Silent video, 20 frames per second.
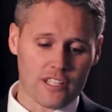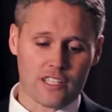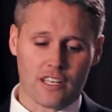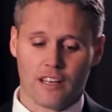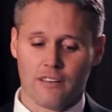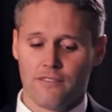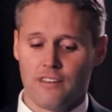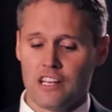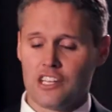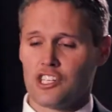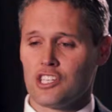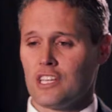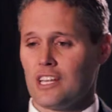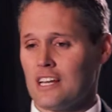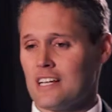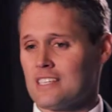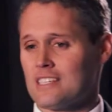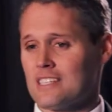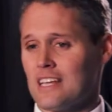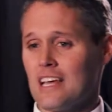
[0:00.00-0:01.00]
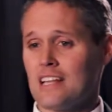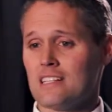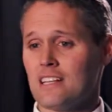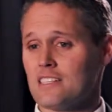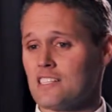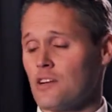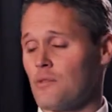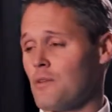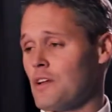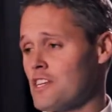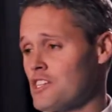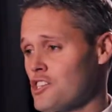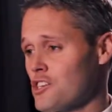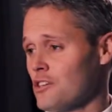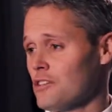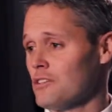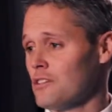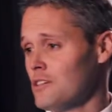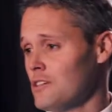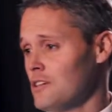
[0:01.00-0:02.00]
is a convention that exceeds its
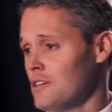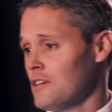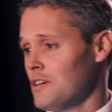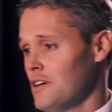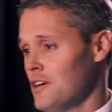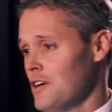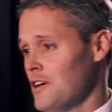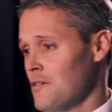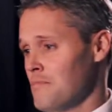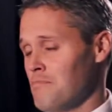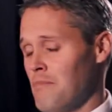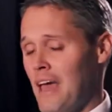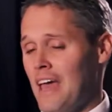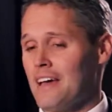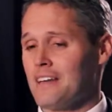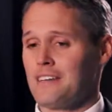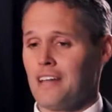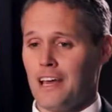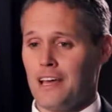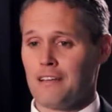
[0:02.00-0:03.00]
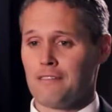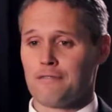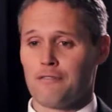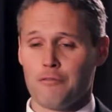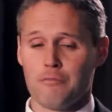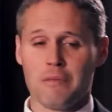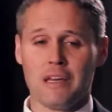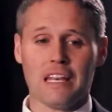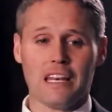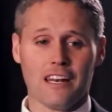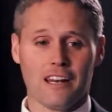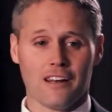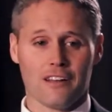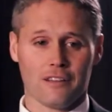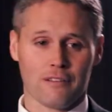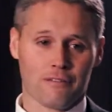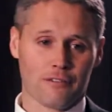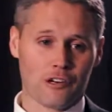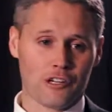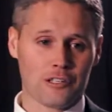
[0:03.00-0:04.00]
original mandate for meeting
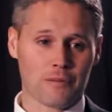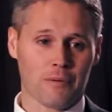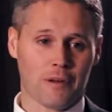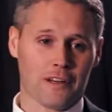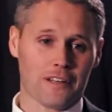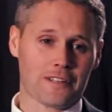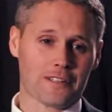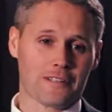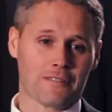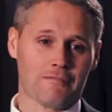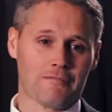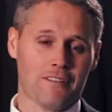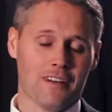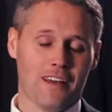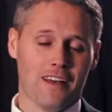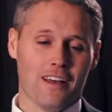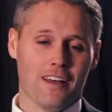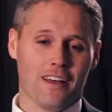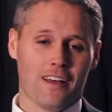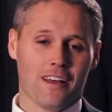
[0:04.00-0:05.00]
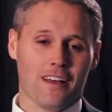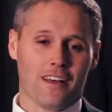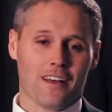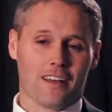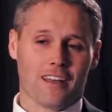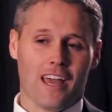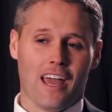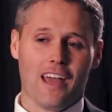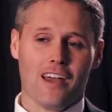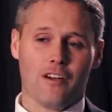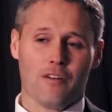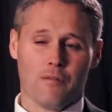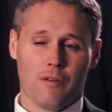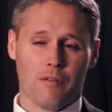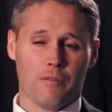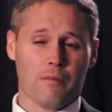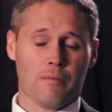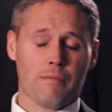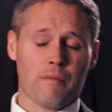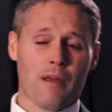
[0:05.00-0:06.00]
in the first place. Okay?
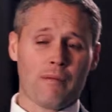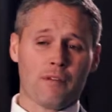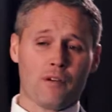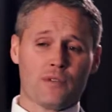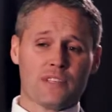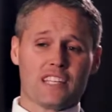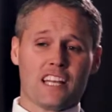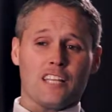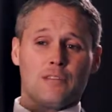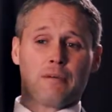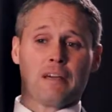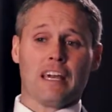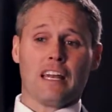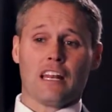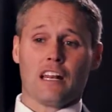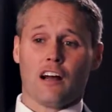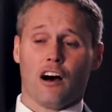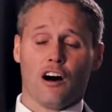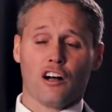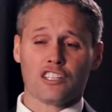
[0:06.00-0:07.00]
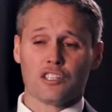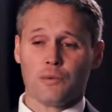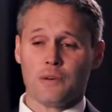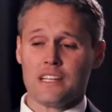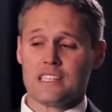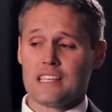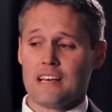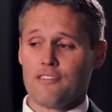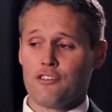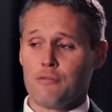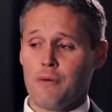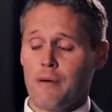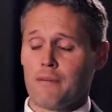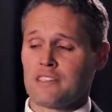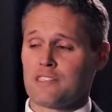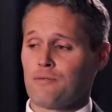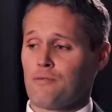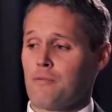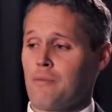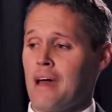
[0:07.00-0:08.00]
Remember we said at the beginning, all 27
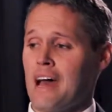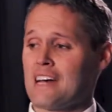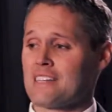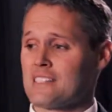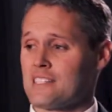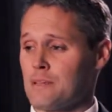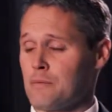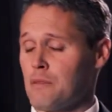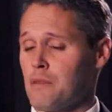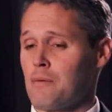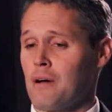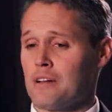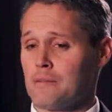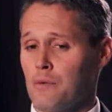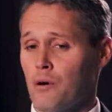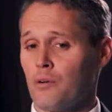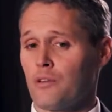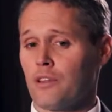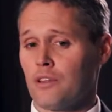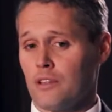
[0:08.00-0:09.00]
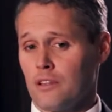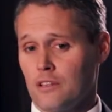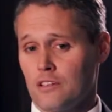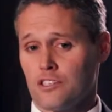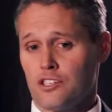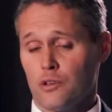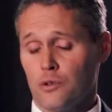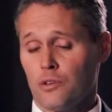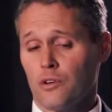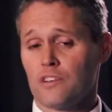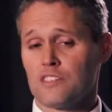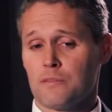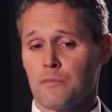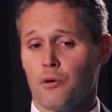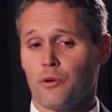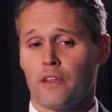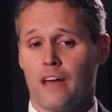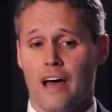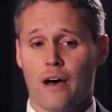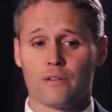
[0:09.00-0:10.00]
amendments have been passed simply by 2/3 of
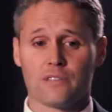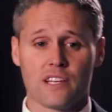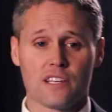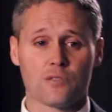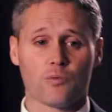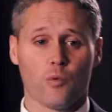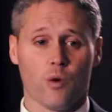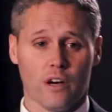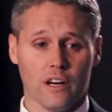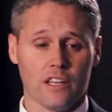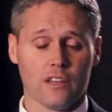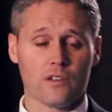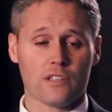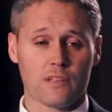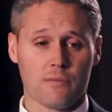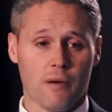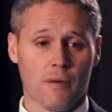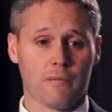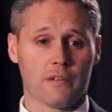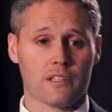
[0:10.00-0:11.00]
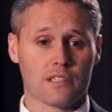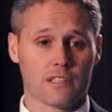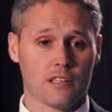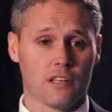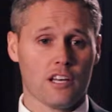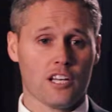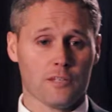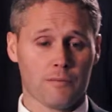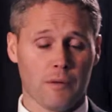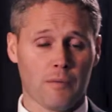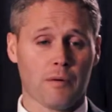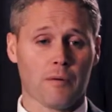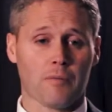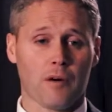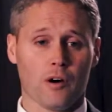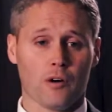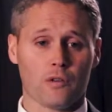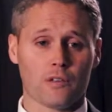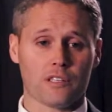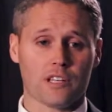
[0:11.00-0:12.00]
both houses wanting those amendments to be
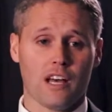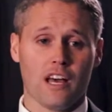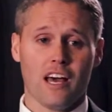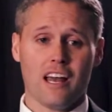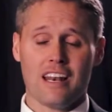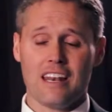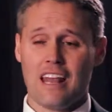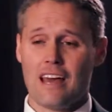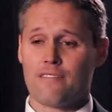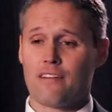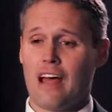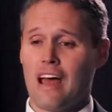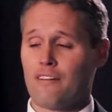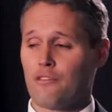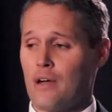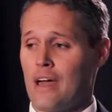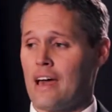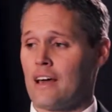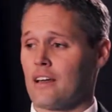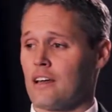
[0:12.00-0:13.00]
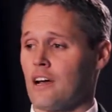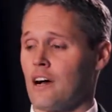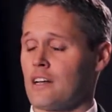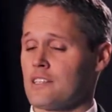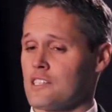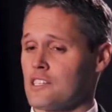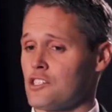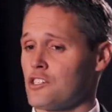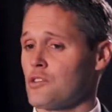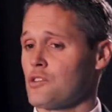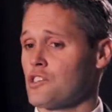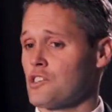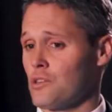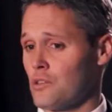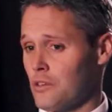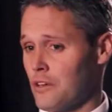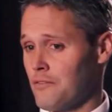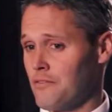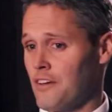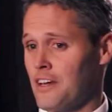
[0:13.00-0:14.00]
proposed. Never have we had a
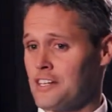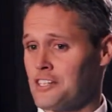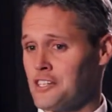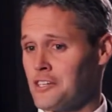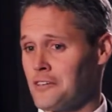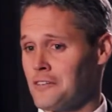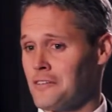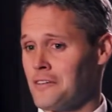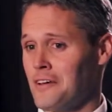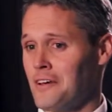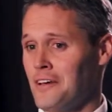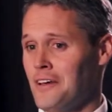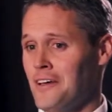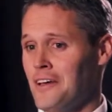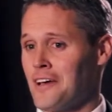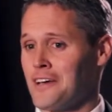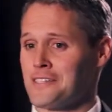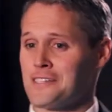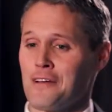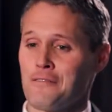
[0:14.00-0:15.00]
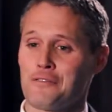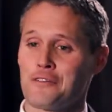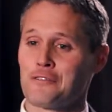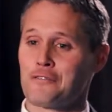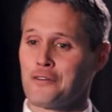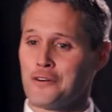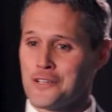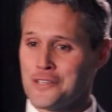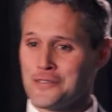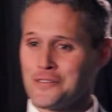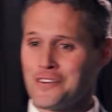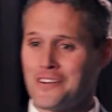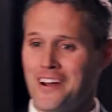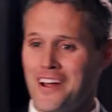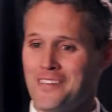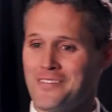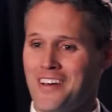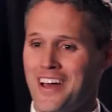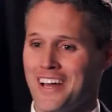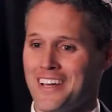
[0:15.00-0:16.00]
constitutional convention, except for the first one,
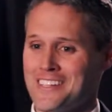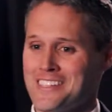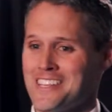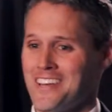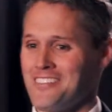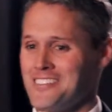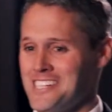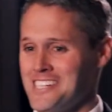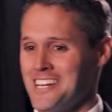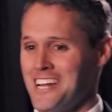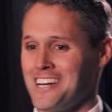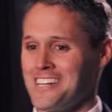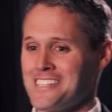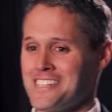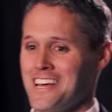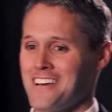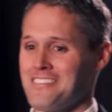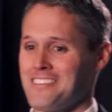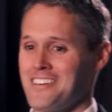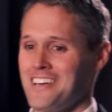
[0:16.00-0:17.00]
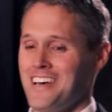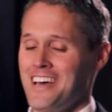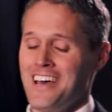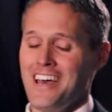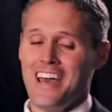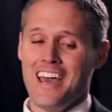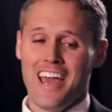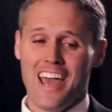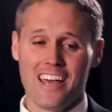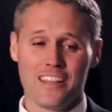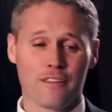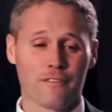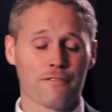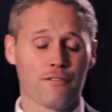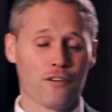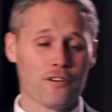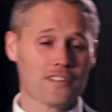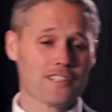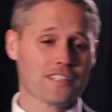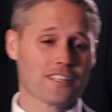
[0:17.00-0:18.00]
right? Back in 1787. And the
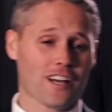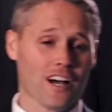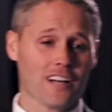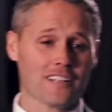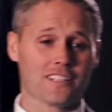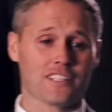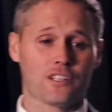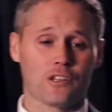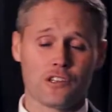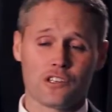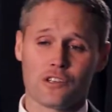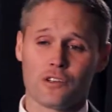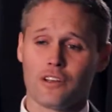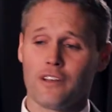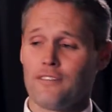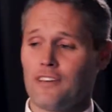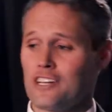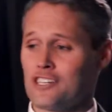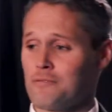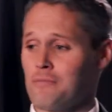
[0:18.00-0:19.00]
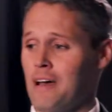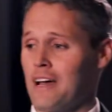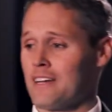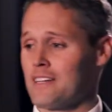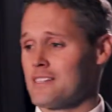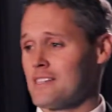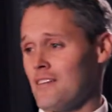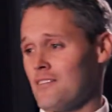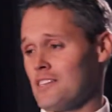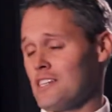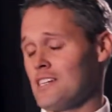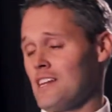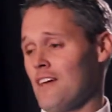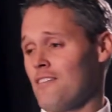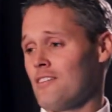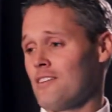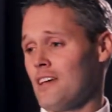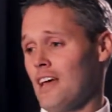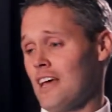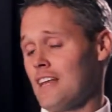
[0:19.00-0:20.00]
first constitutional convention back in
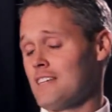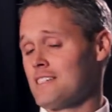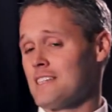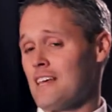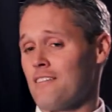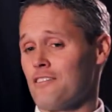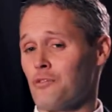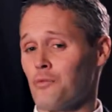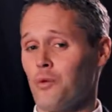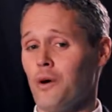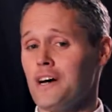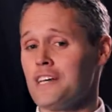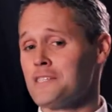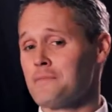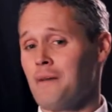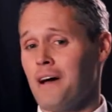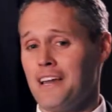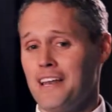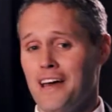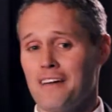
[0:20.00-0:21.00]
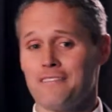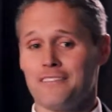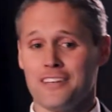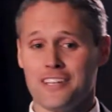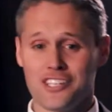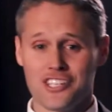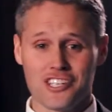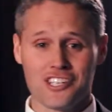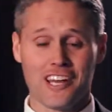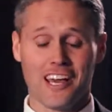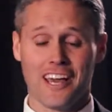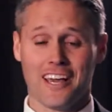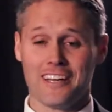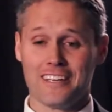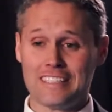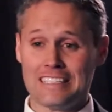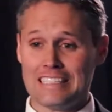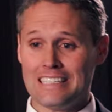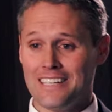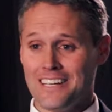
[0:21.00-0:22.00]
1787 was, by definition,
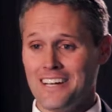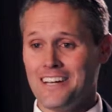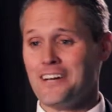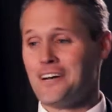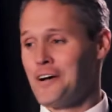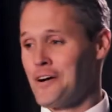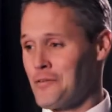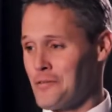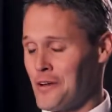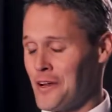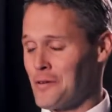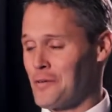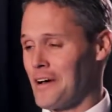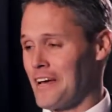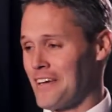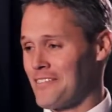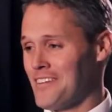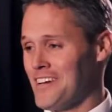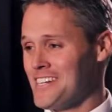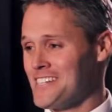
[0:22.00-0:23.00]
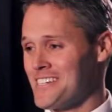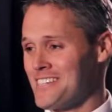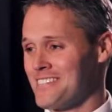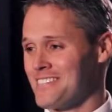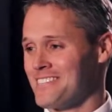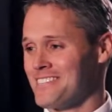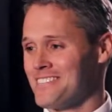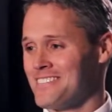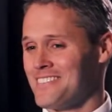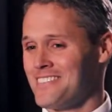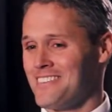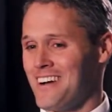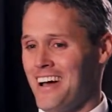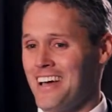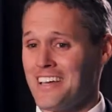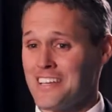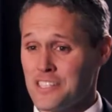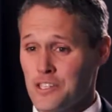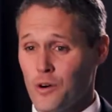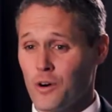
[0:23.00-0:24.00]
a runaway convention.
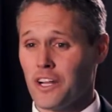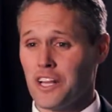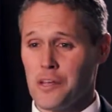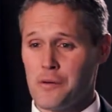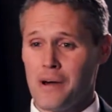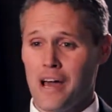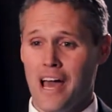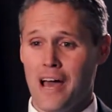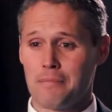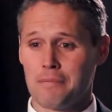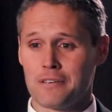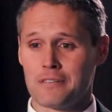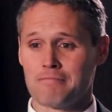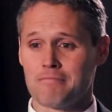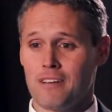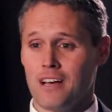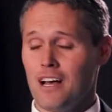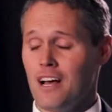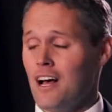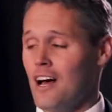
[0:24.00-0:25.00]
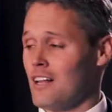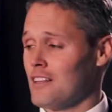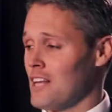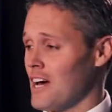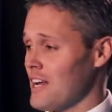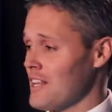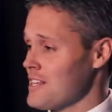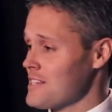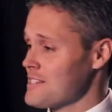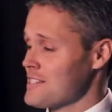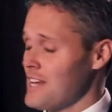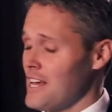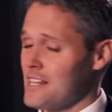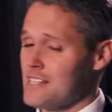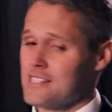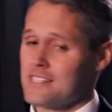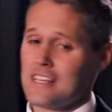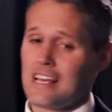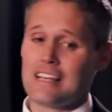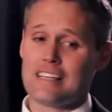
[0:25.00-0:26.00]
Right? Historically, what happened? A lot of the
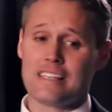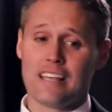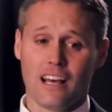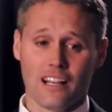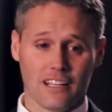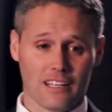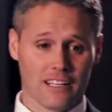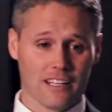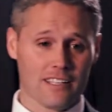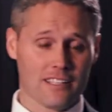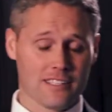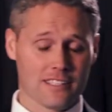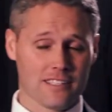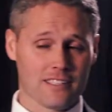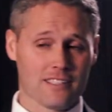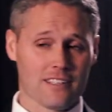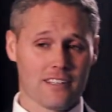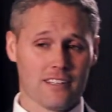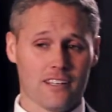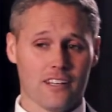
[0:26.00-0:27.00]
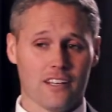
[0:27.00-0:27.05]
states sent delegates